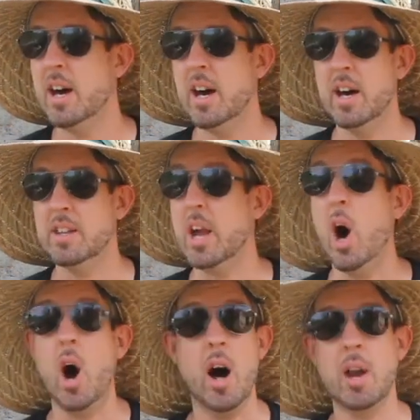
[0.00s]
The
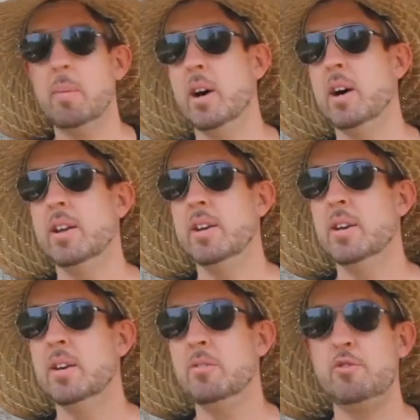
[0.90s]
Audubon
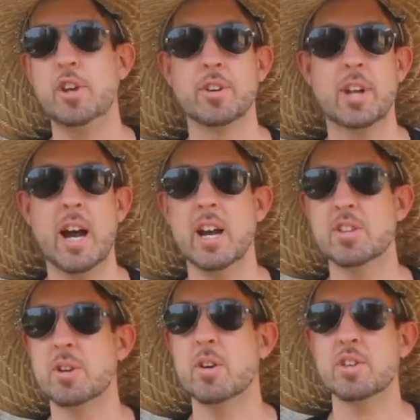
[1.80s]
field
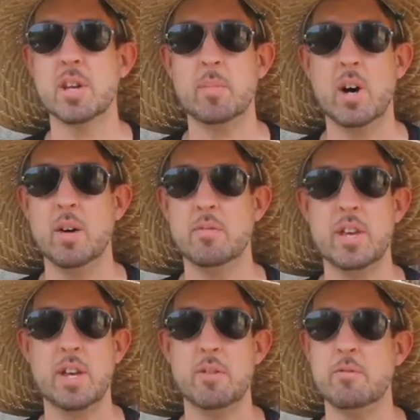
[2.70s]
guides are some of
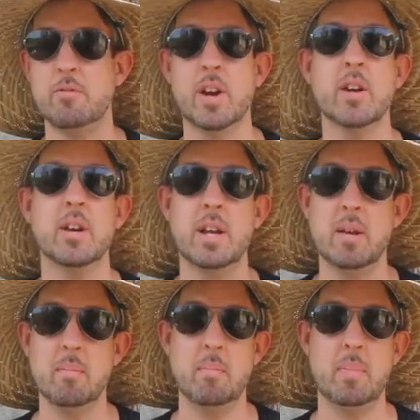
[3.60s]
the
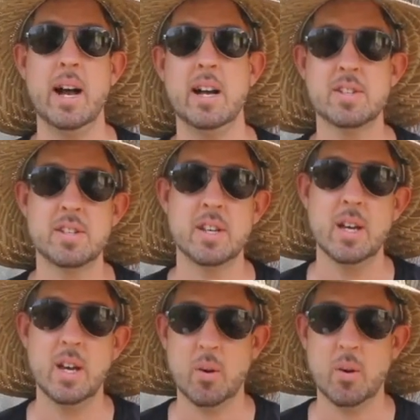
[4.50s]
very best.